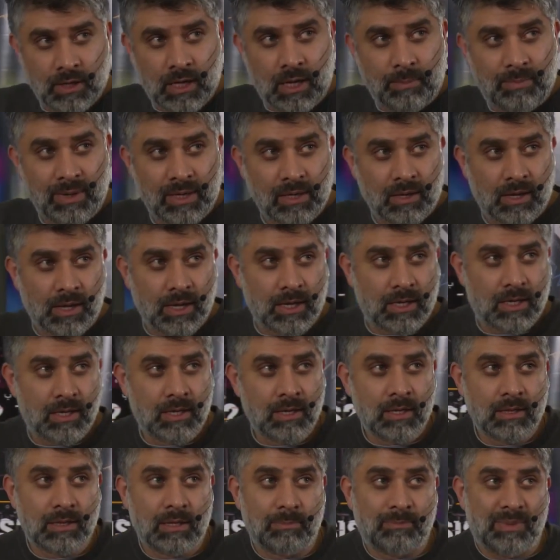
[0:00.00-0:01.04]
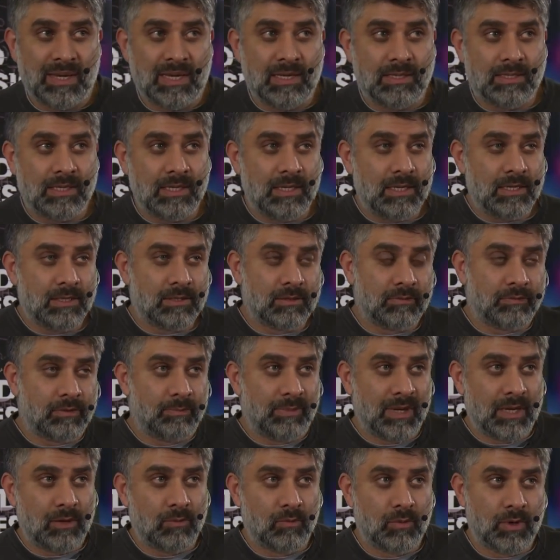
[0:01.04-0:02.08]
A bit like the PCs of the
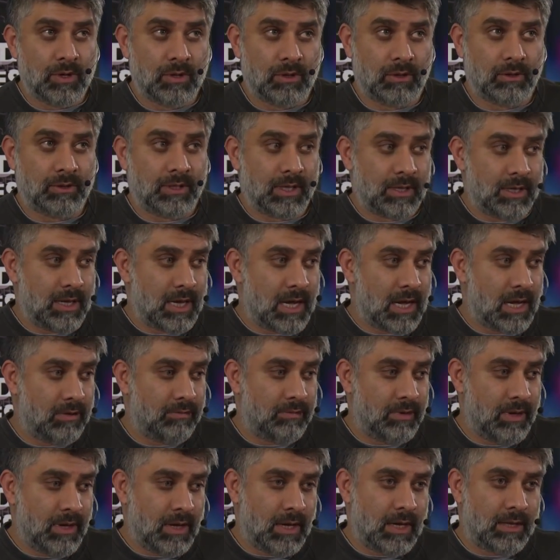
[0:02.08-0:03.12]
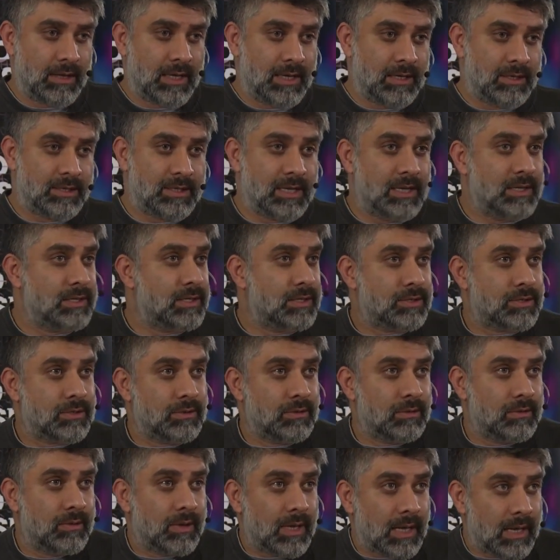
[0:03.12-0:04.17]
big world that you have, and then turned
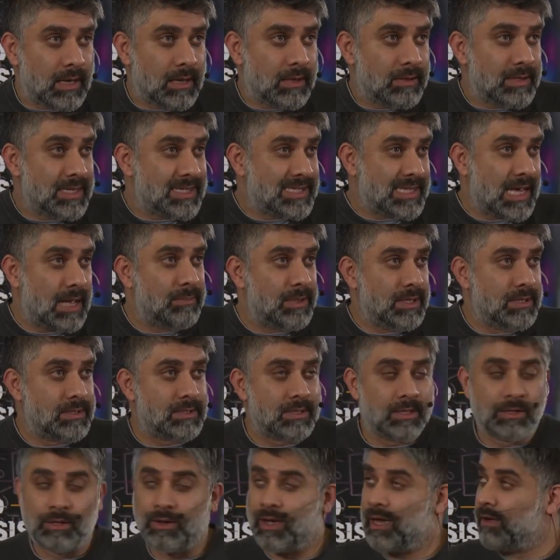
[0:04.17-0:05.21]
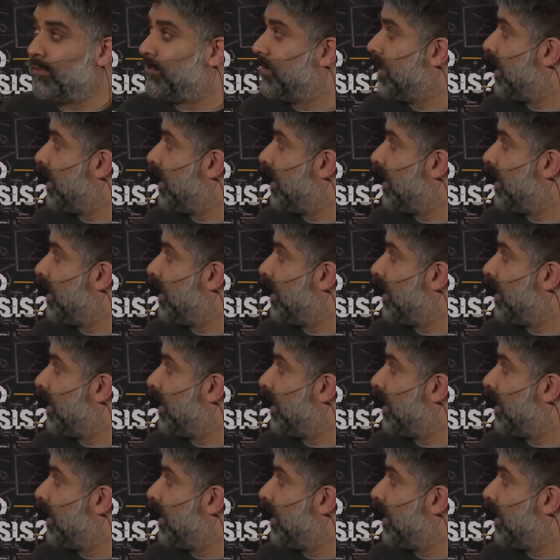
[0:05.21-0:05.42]
into the tablets that you have